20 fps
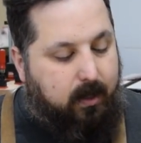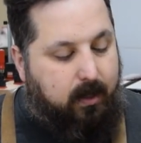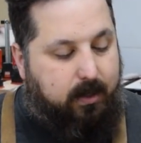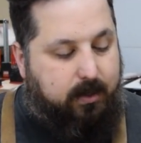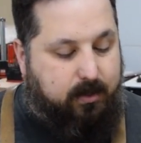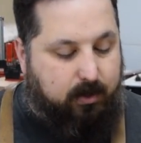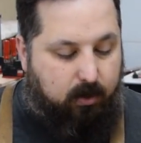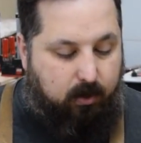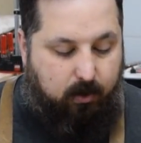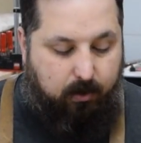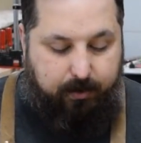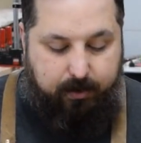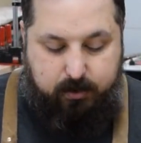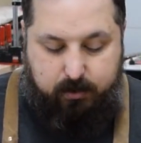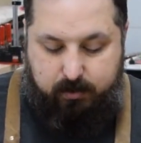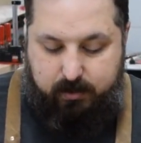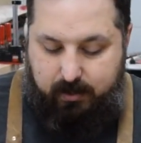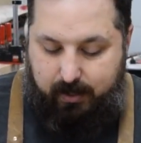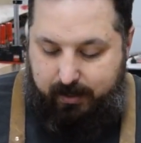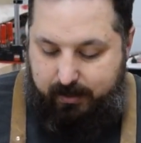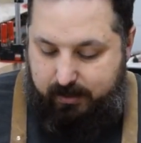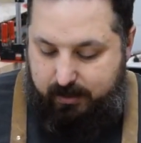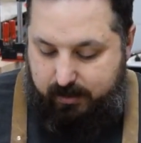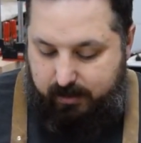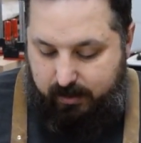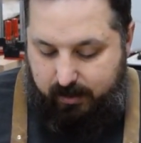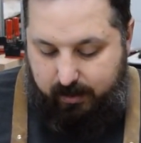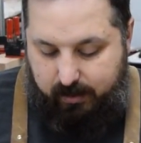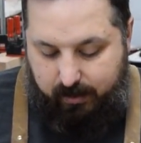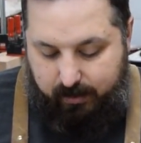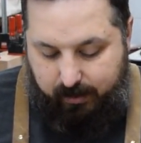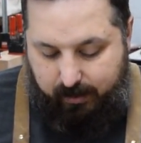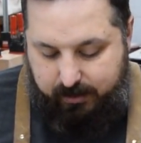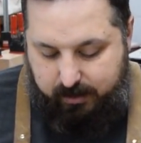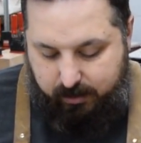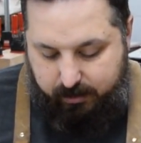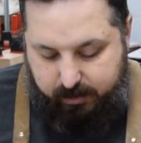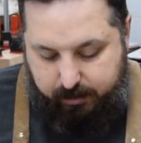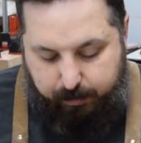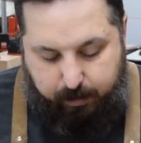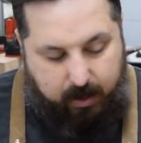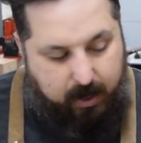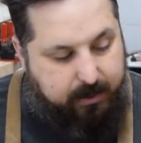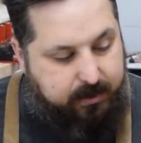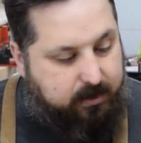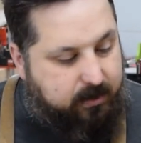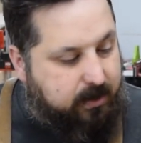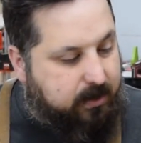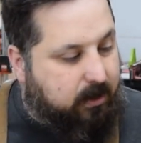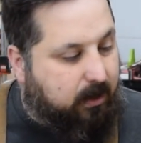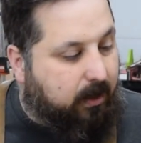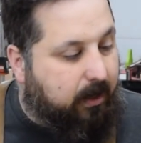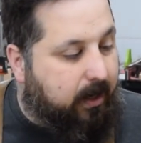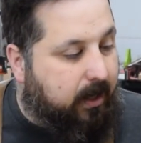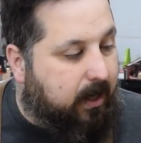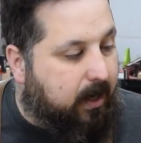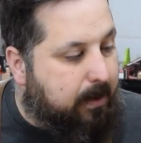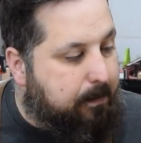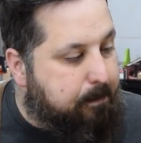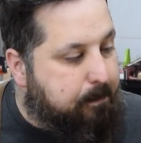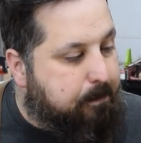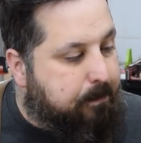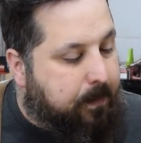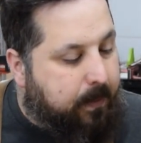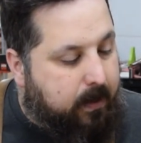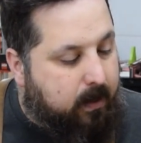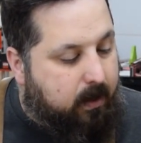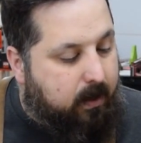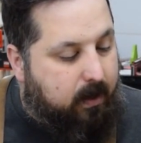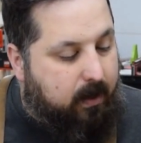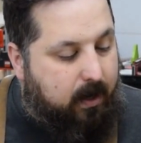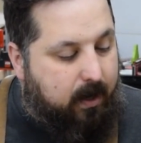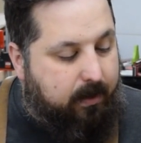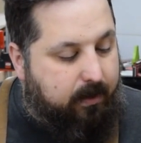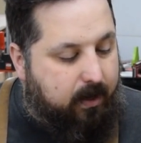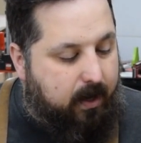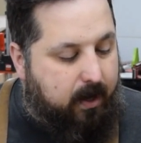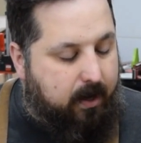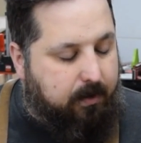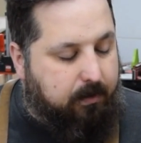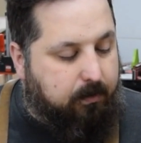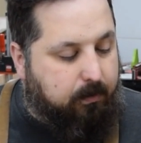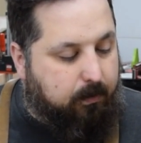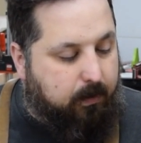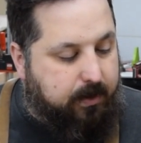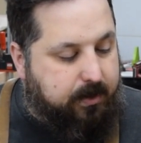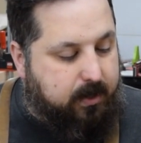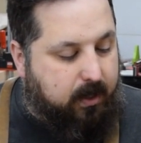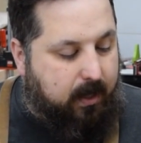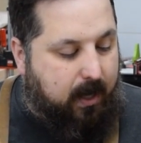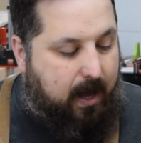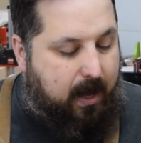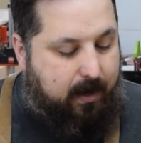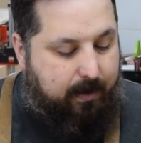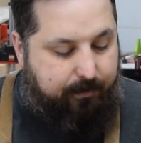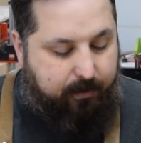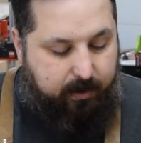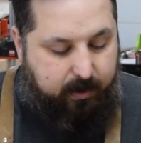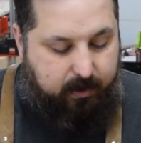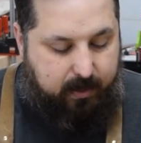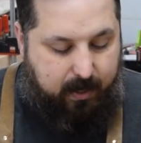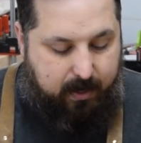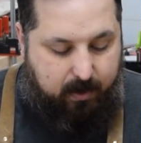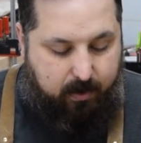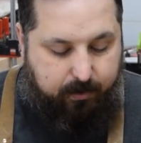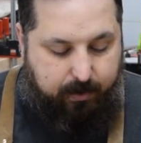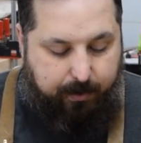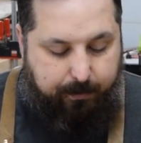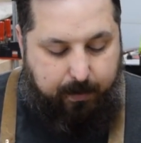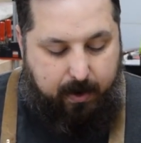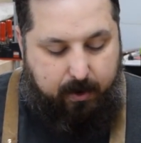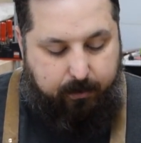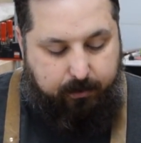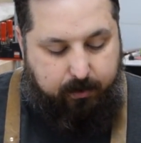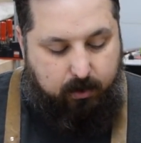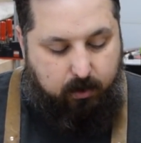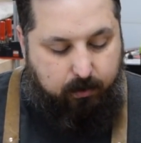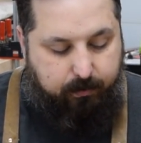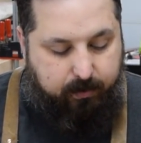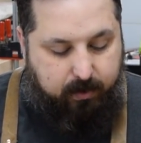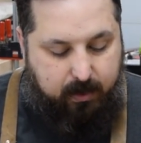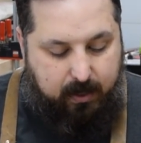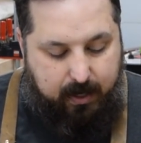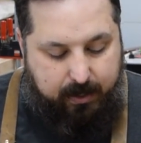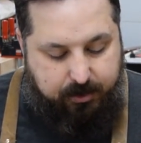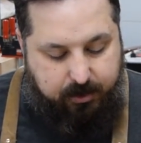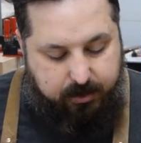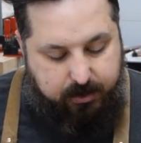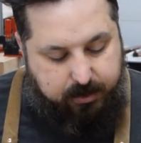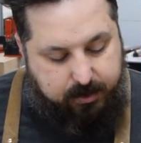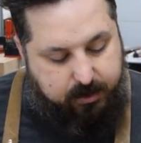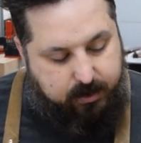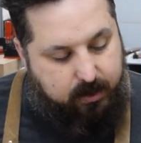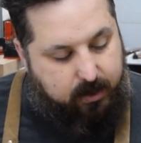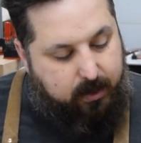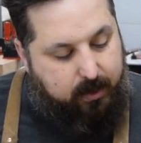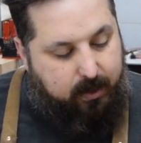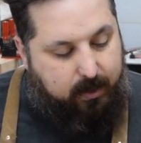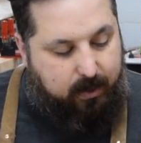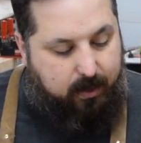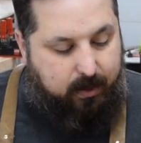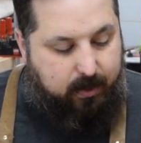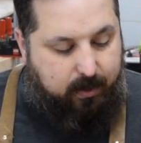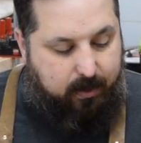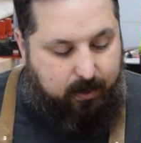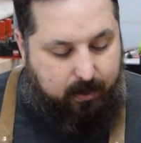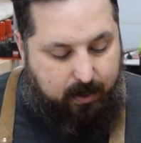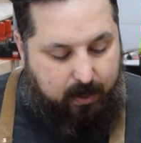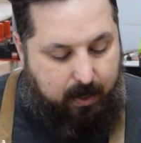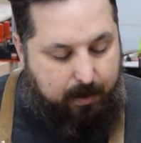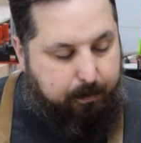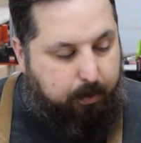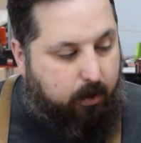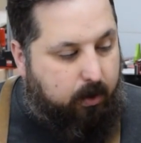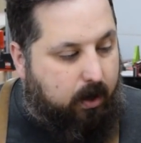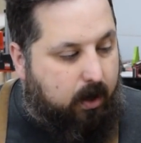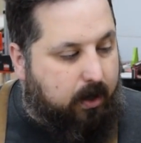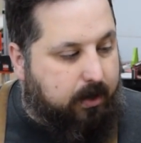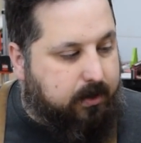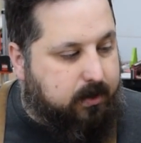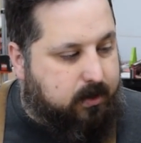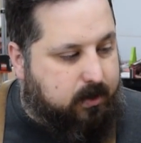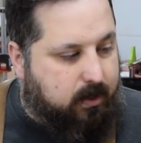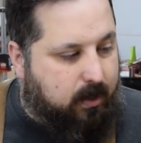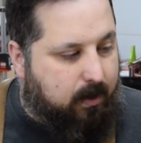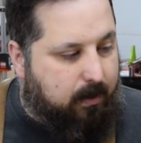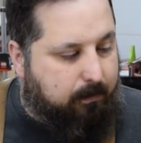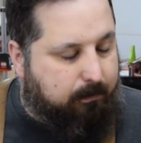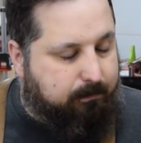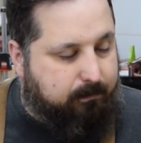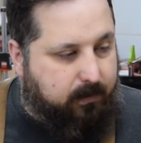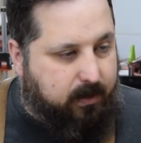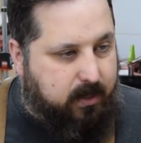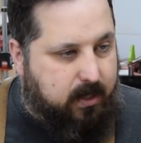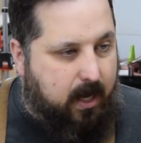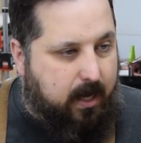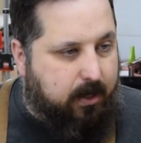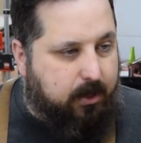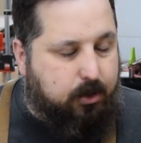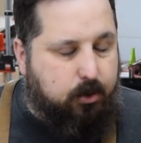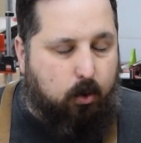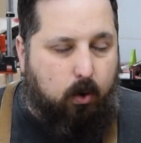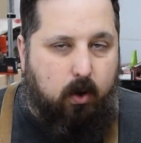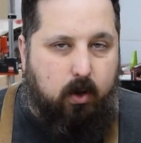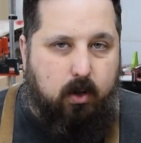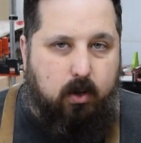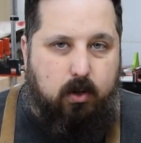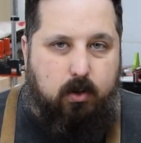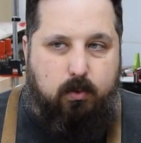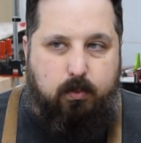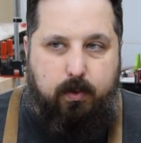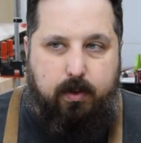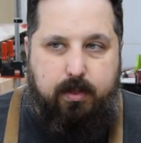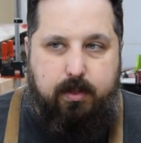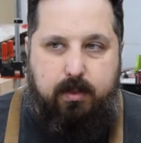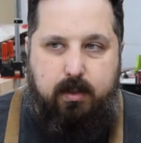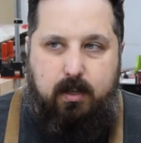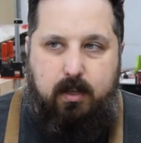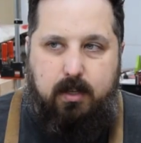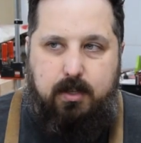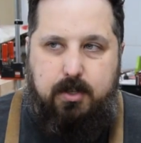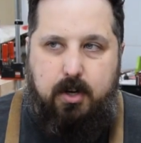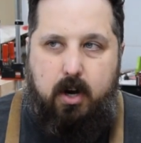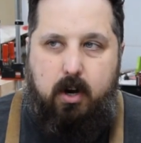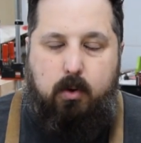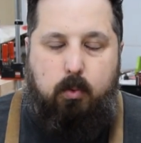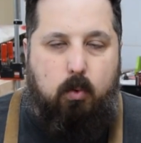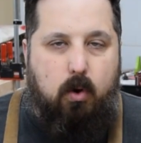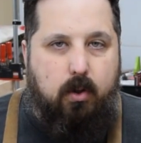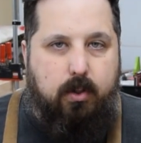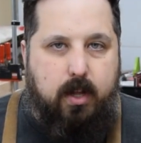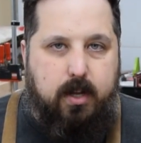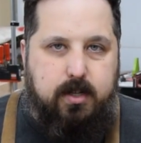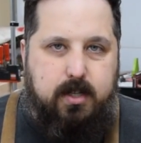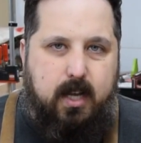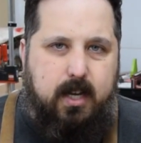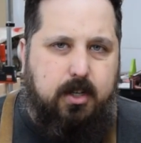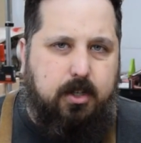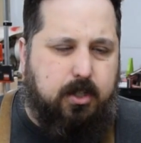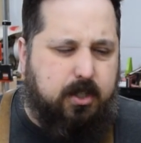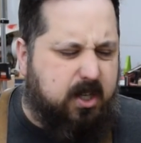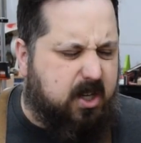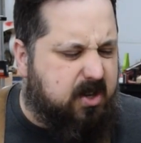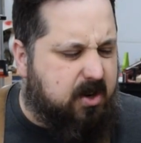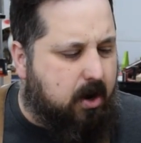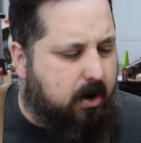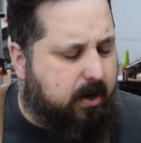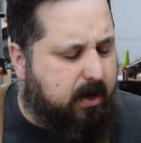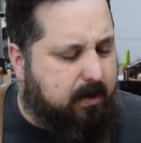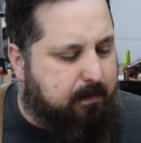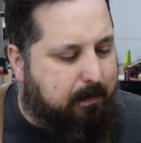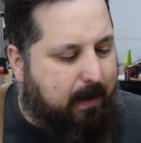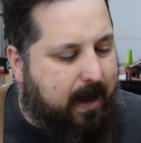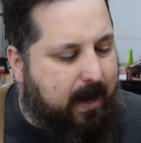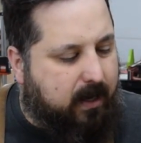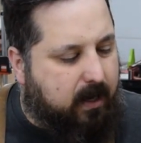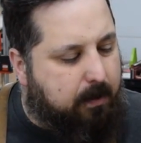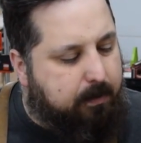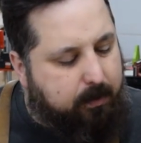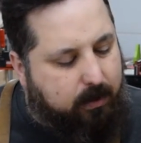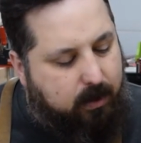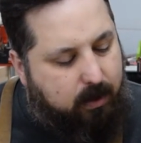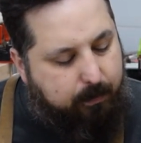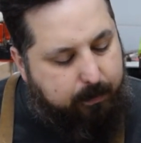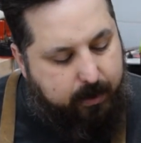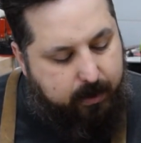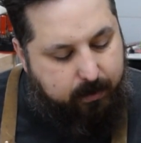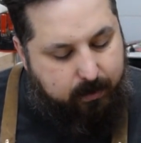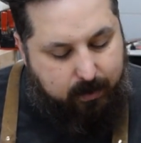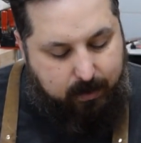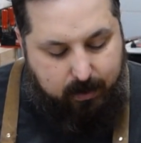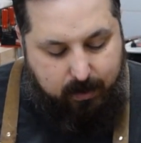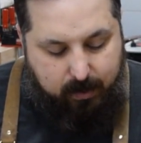So this was nice, a nice little surprise as I was cleaning it up. And then once I had everything down, I rounded over the edges. I put on some Danish oil with the dark walnut tint just to darken it back up a little bit.